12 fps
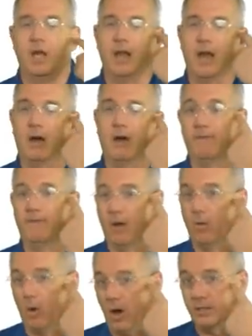Now, if
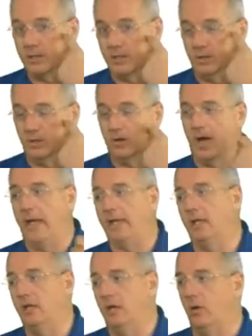I want to, I
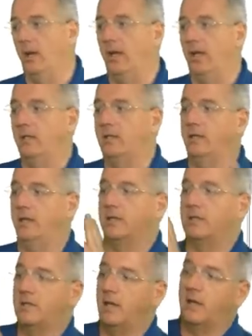could go into
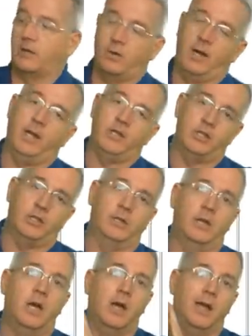this uh, creation